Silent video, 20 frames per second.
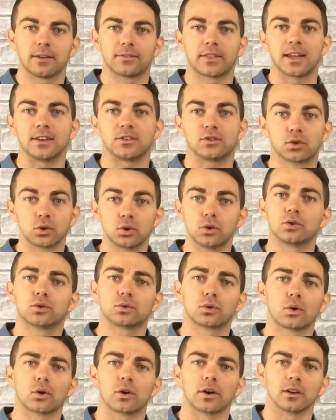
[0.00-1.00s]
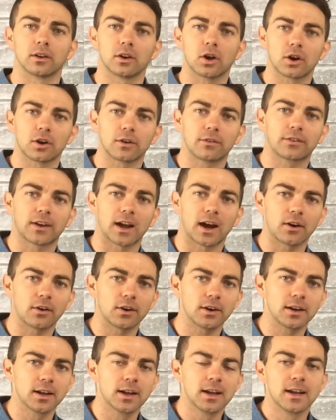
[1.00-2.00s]
They do draw a lot of
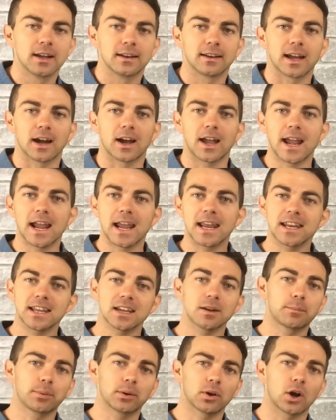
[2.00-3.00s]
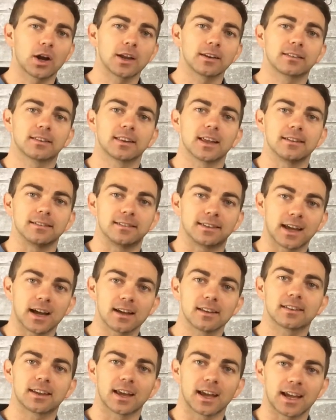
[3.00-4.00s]
current. Now, any appliance that
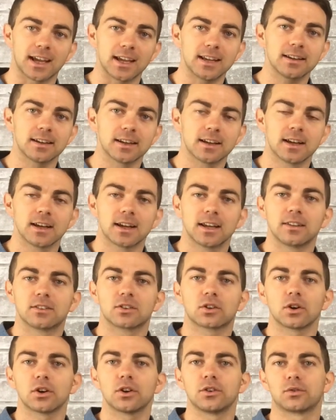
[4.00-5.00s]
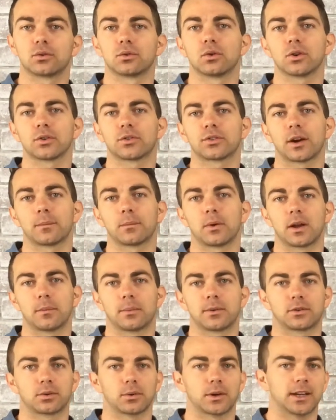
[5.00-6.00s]
does heat is going to draw somewhere
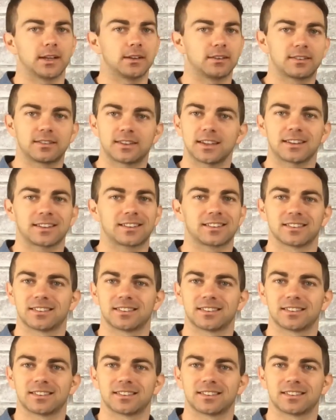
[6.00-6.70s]
between 6